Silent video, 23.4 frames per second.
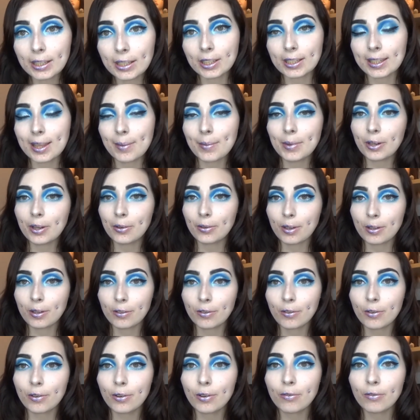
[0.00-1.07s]
just let me know what you
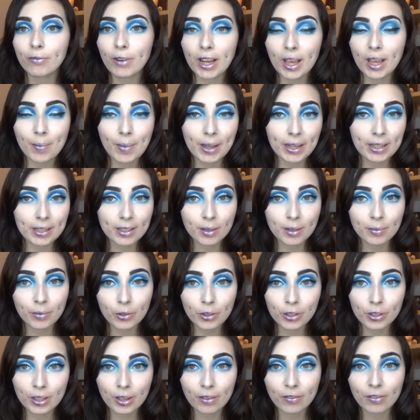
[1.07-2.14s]
thought, recommend some more
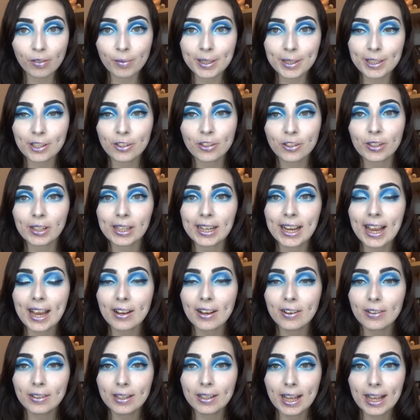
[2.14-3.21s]
stuff for me to try
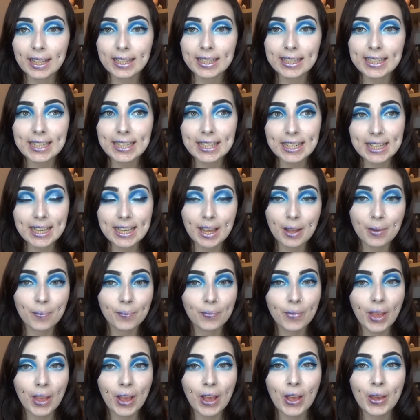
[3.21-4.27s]
out, and yeah,
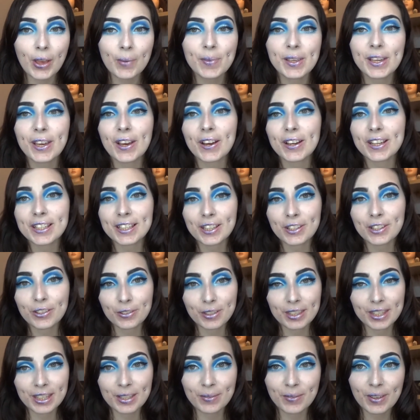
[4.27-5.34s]
I hope you guys
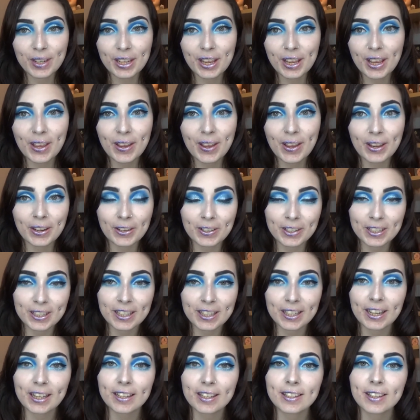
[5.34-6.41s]
enjoyed this video, and I'll see
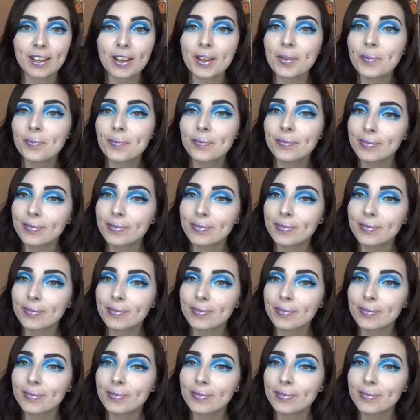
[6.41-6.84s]
you next time.